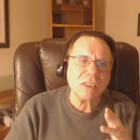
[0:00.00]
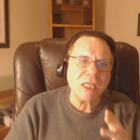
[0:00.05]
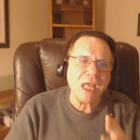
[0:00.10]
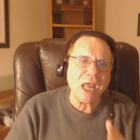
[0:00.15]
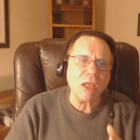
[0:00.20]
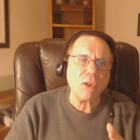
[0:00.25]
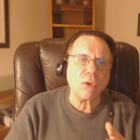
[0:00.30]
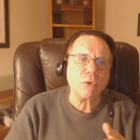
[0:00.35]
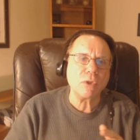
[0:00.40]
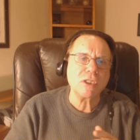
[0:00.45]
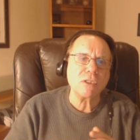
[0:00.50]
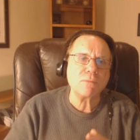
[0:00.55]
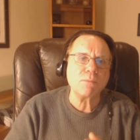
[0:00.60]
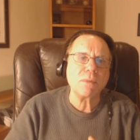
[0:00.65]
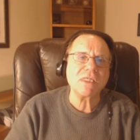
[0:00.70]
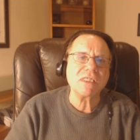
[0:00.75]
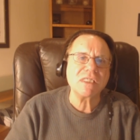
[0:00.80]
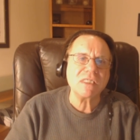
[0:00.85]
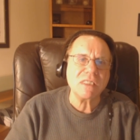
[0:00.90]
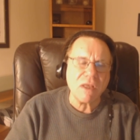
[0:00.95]
tailored
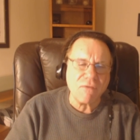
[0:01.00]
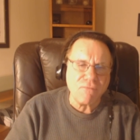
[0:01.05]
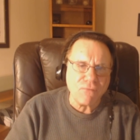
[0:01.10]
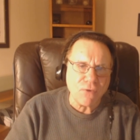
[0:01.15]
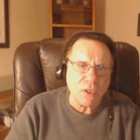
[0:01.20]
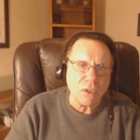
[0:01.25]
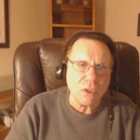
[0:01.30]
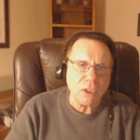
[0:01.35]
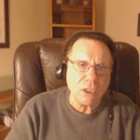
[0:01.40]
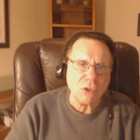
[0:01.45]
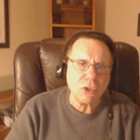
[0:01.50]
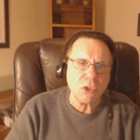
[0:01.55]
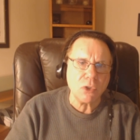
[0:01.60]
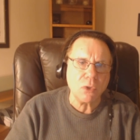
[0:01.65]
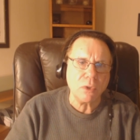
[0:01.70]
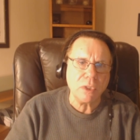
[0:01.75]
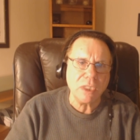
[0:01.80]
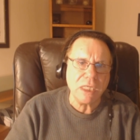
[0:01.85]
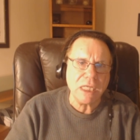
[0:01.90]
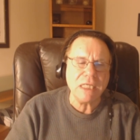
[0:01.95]
specifically to
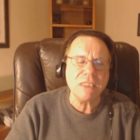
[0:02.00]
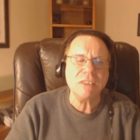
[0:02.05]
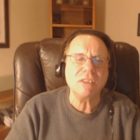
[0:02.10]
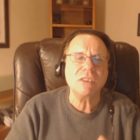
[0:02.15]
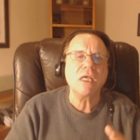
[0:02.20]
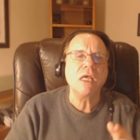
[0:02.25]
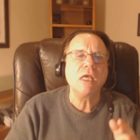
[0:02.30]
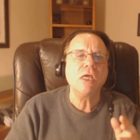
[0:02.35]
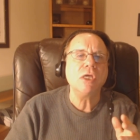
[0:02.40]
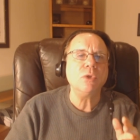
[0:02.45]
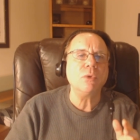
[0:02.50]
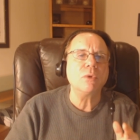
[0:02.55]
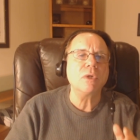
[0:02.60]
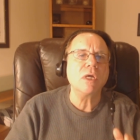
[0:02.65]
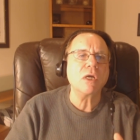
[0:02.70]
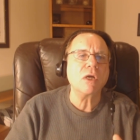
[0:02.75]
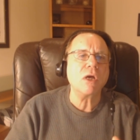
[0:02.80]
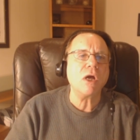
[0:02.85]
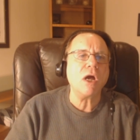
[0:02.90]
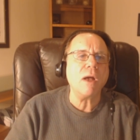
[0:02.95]
your needs, you
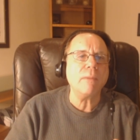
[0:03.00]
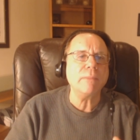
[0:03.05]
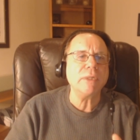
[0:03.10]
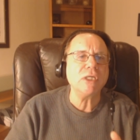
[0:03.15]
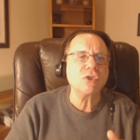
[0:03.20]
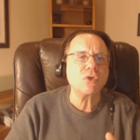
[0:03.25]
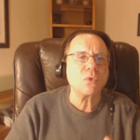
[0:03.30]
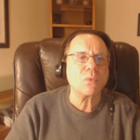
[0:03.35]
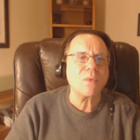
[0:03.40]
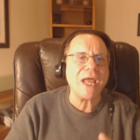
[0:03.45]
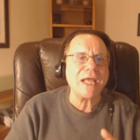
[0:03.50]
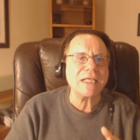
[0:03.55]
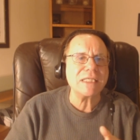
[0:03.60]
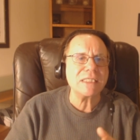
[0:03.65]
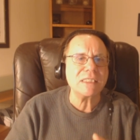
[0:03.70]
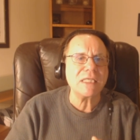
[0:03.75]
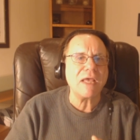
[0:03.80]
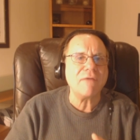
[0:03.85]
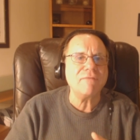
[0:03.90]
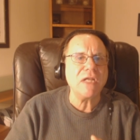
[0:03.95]
can call me direct
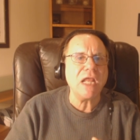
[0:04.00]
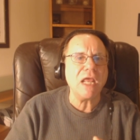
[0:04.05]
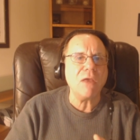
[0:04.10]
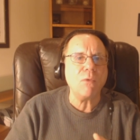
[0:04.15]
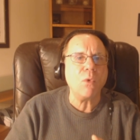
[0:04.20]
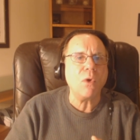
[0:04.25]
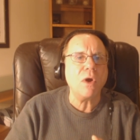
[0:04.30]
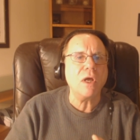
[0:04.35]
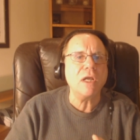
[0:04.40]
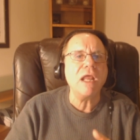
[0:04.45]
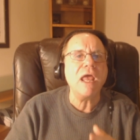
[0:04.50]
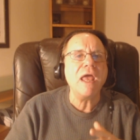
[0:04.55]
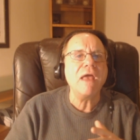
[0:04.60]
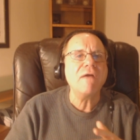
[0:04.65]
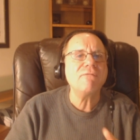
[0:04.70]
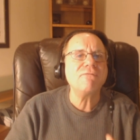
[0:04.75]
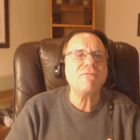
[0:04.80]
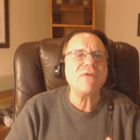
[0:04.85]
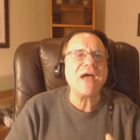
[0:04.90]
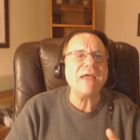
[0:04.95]
781
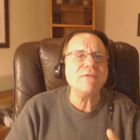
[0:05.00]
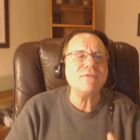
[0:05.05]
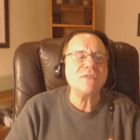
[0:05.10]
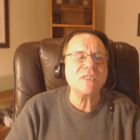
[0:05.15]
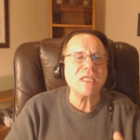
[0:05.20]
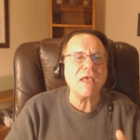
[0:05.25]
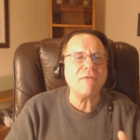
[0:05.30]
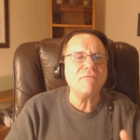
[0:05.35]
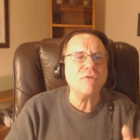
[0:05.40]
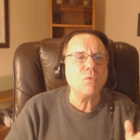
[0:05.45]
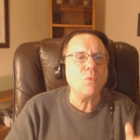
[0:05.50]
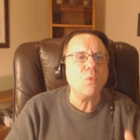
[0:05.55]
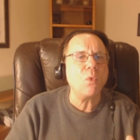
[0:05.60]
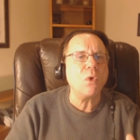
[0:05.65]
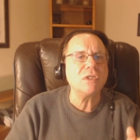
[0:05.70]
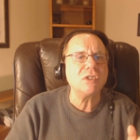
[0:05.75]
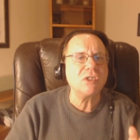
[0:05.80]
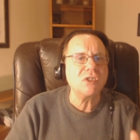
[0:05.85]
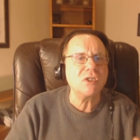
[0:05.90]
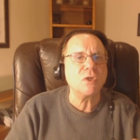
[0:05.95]

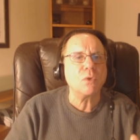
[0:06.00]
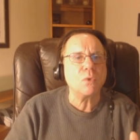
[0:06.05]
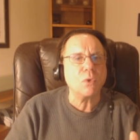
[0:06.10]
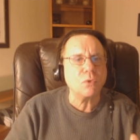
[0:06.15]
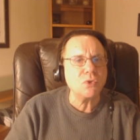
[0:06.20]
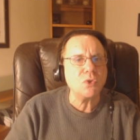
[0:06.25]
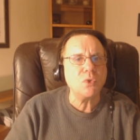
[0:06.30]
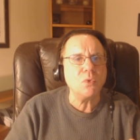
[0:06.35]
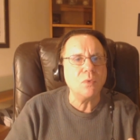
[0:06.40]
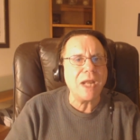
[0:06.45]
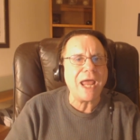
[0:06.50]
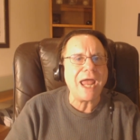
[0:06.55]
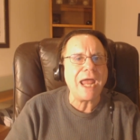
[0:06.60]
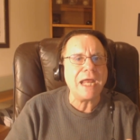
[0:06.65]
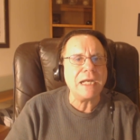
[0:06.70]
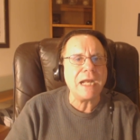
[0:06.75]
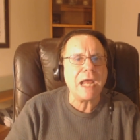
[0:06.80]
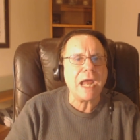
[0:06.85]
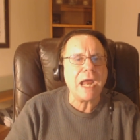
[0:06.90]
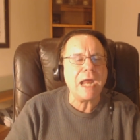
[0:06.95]
571
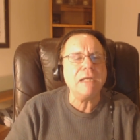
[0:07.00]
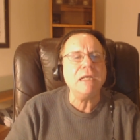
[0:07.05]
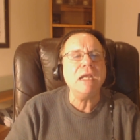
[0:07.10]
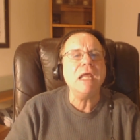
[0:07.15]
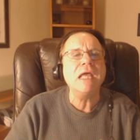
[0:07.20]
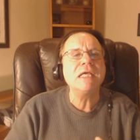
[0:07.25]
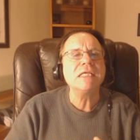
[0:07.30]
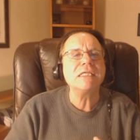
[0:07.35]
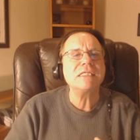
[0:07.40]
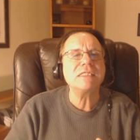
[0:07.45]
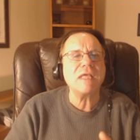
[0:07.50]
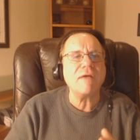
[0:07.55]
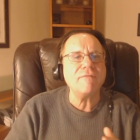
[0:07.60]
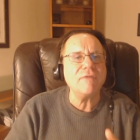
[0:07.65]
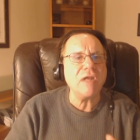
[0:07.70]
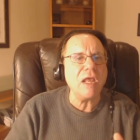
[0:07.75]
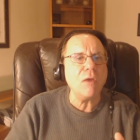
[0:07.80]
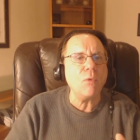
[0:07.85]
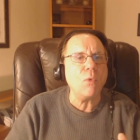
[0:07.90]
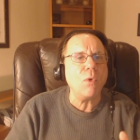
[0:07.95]
0299,
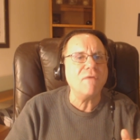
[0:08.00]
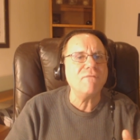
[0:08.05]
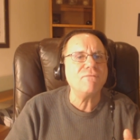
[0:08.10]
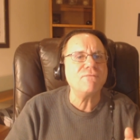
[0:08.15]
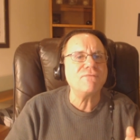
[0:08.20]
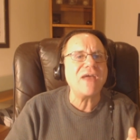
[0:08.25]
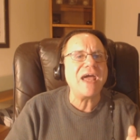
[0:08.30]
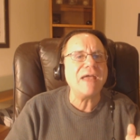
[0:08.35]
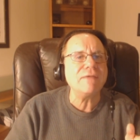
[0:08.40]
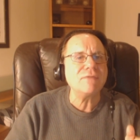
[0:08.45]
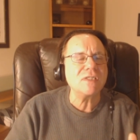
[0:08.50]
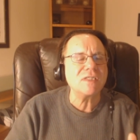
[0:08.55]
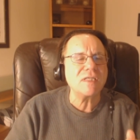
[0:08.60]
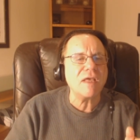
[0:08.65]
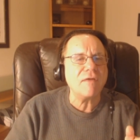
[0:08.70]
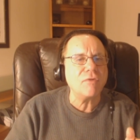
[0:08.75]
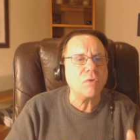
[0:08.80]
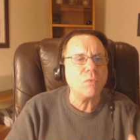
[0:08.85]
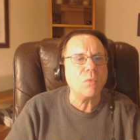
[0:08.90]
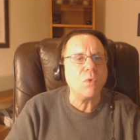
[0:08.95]
781
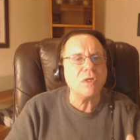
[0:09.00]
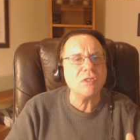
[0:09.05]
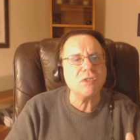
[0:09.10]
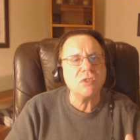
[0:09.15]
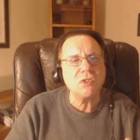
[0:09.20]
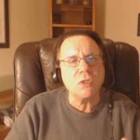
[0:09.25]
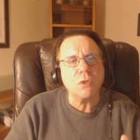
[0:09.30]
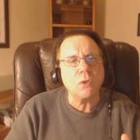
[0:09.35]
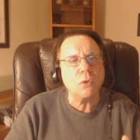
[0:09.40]
571